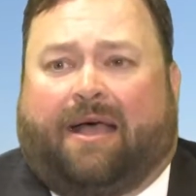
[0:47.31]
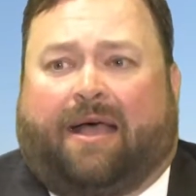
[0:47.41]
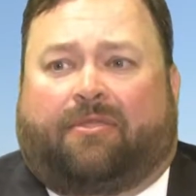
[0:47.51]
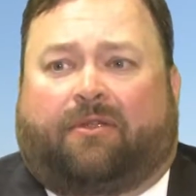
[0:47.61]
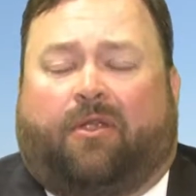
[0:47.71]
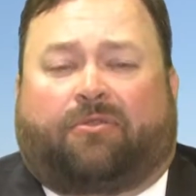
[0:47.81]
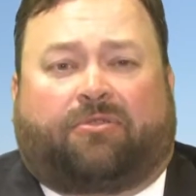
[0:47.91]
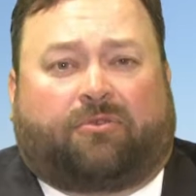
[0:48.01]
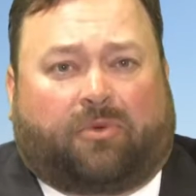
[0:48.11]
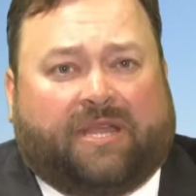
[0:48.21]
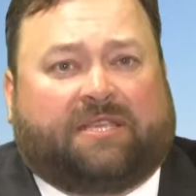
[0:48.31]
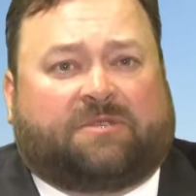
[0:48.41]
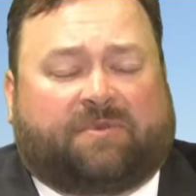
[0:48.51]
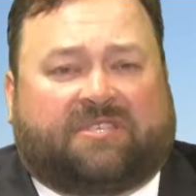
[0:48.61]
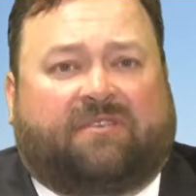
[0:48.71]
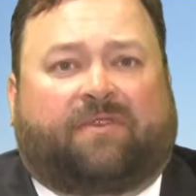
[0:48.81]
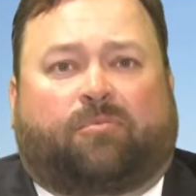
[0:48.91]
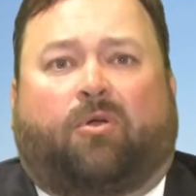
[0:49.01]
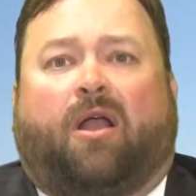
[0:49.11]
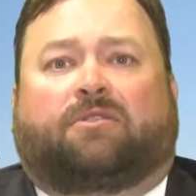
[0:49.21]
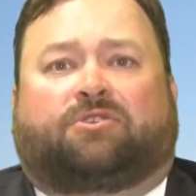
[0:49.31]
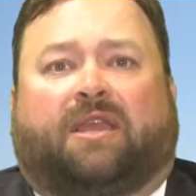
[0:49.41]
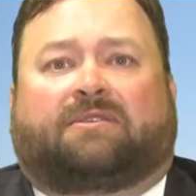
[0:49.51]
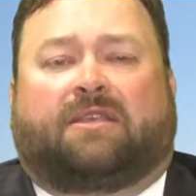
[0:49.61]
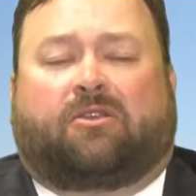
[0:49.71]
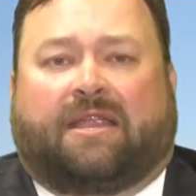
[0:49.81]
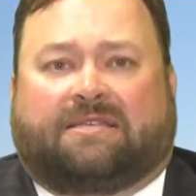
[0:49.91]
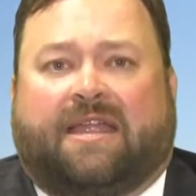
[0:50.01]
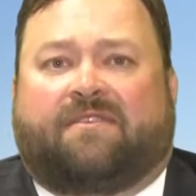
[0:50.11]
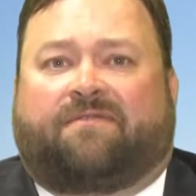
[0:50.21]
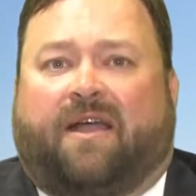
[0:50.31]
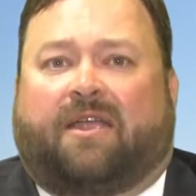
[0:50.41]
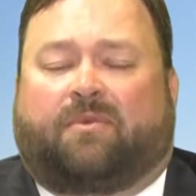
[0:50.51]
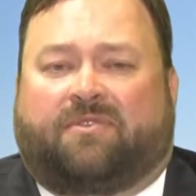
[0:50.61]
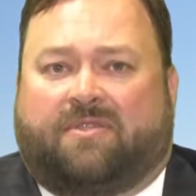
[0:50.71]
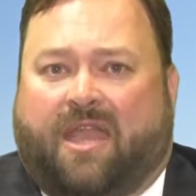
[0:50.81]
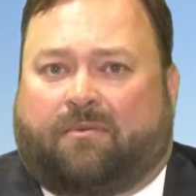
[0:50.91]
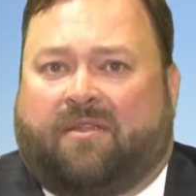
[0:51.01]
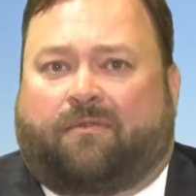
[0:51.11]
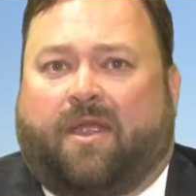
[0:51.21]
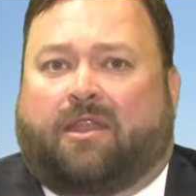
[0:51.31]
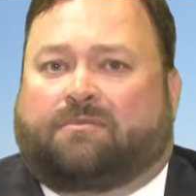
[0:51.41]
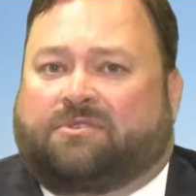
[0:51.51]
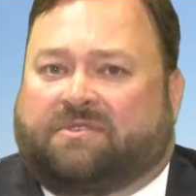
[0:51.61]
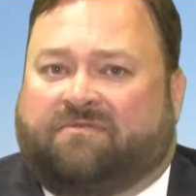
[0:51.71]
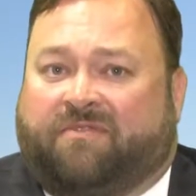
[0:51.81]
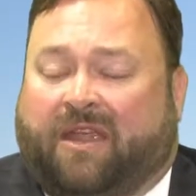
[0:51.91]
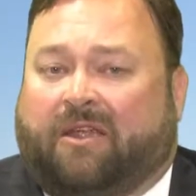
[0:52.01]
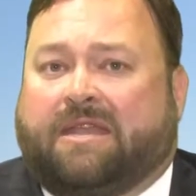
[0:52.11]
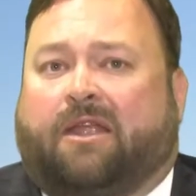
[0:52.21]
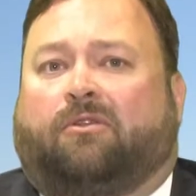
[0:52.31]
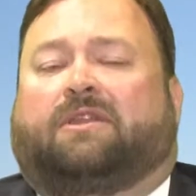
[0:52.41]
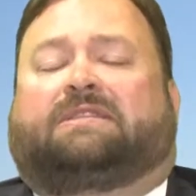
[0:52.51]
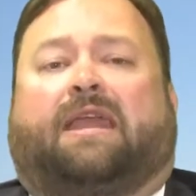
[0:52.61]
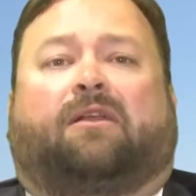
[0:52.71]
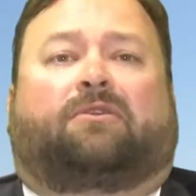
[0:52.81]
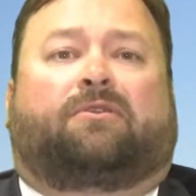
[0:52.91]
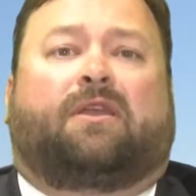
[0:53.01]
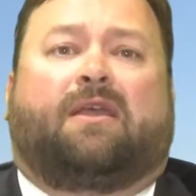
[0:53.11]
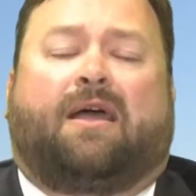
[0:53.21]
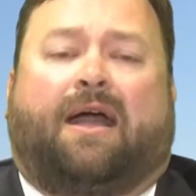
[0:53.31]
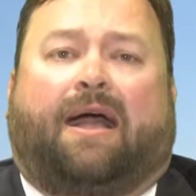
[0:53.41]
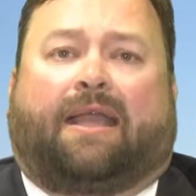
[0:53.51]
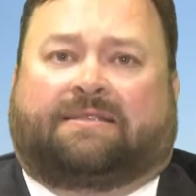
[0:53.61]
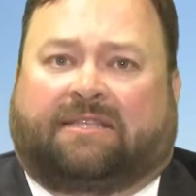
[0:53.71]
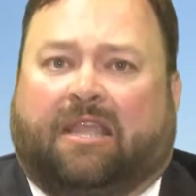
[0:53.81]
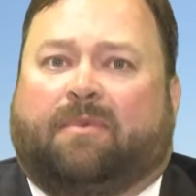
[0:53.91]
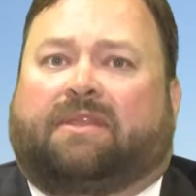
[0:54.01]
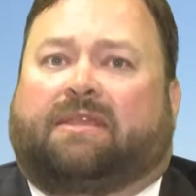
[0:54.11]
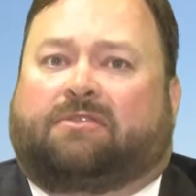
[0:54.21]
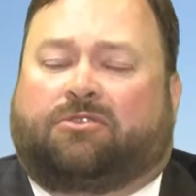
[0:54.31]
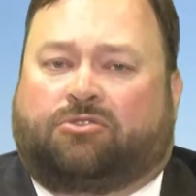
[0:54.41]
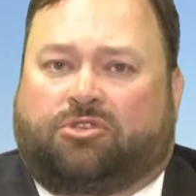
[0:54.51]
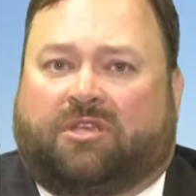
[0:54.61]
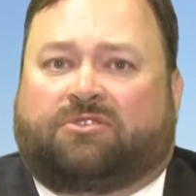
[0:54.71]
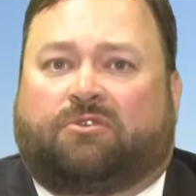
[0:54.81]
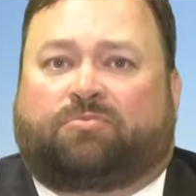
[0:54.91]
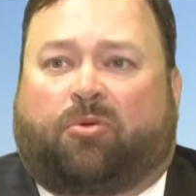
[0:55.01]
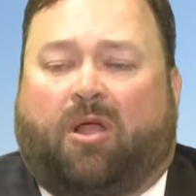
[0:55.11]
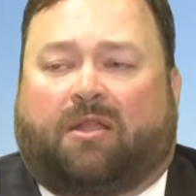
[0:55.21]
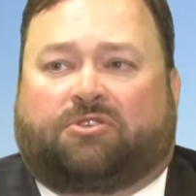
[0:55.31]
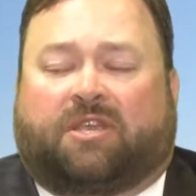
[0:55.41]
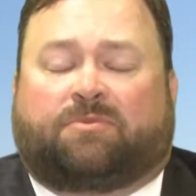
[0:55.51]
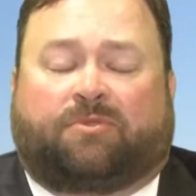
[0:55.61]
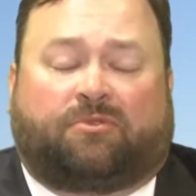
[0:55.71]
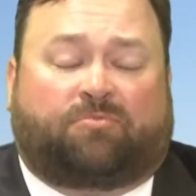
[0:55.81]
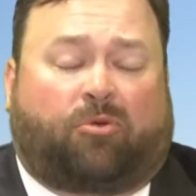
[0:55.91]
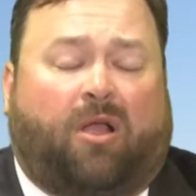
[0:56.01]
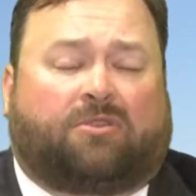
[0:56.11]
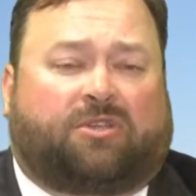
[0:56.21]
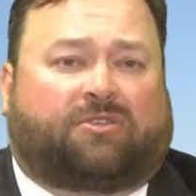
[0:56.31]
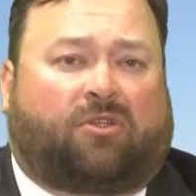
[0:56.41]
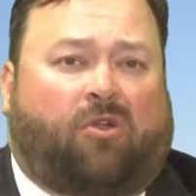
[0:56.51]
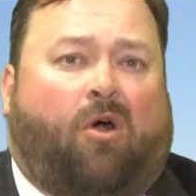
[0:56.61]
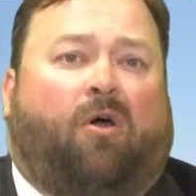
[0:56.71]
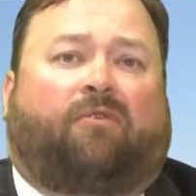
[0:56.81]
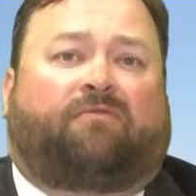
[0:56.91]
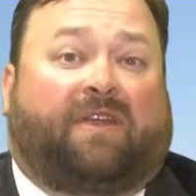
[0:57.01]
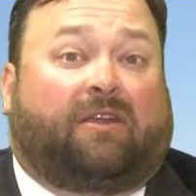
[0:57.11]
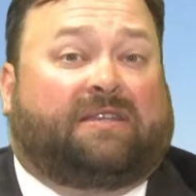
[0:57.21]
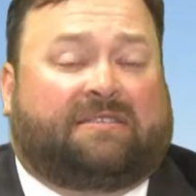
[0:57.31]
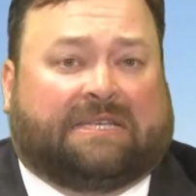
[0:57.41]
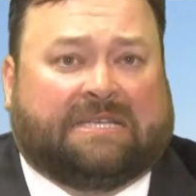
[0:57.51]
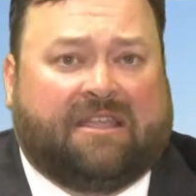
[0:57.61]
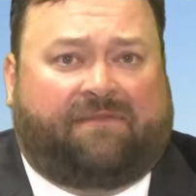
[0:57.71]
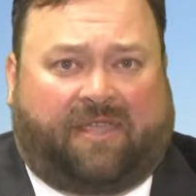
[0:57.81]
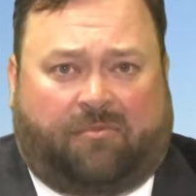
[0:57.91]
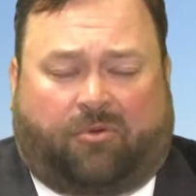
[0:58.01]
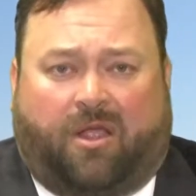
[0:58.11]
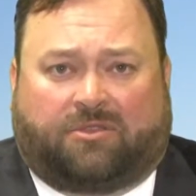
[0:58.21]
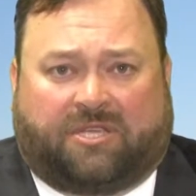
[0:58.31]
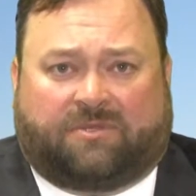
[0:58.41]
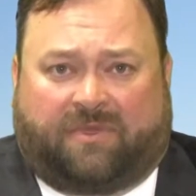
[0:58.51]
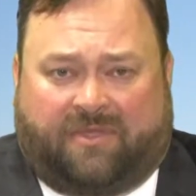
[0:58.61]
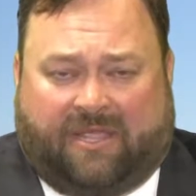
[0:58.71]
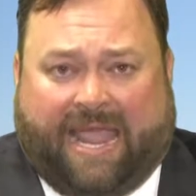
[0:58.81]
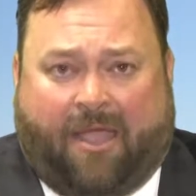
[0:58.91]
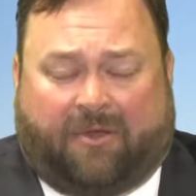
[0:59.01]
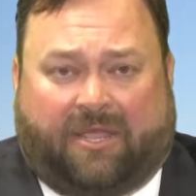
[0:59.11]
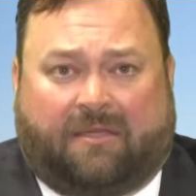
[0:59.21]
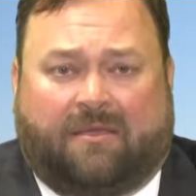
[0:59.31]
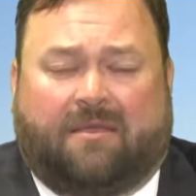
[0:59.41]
Uh, there are three specific projects that are identified within that referendum, so it's very narrowly tailored. Uh, it's limited to just those projects, but those projects are all very significant projects within the county.